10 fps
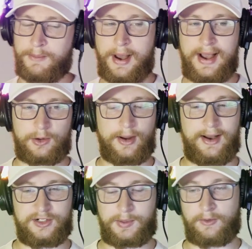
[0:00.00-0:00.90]
the
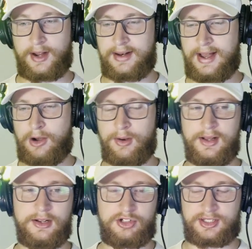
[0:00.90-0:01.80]
background, but right now
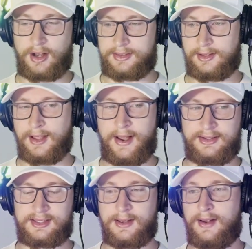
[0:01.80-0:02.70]
just got the
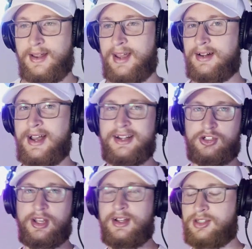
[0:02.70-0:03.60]
lights, and I had to
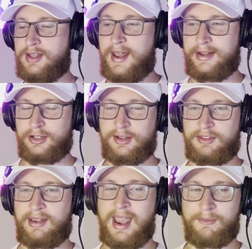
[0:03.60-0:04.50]
change the angle of the
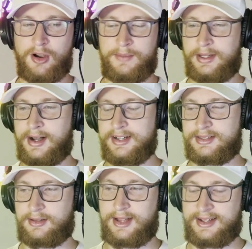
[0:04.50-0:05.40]
camera
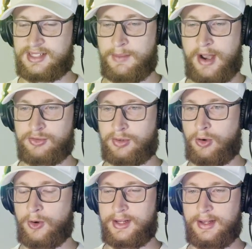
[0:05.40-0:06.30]
because last time I was
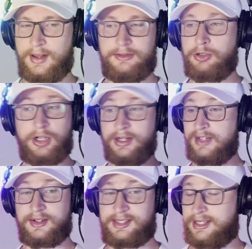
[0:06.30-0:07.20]
recording, you couldn't
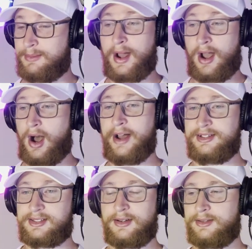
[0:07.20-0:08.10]
even see my
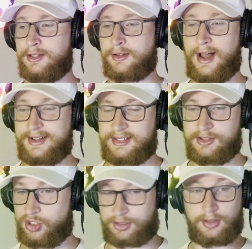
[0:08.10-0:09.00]
eyes. The glasses
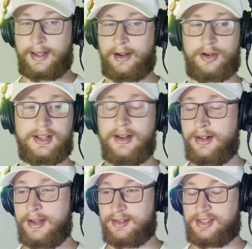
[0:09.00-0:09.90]
just glared
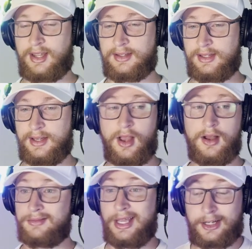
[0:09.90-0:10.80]
insanely.
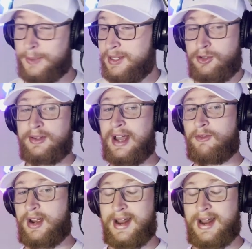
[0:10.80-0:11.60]
They could be doing that right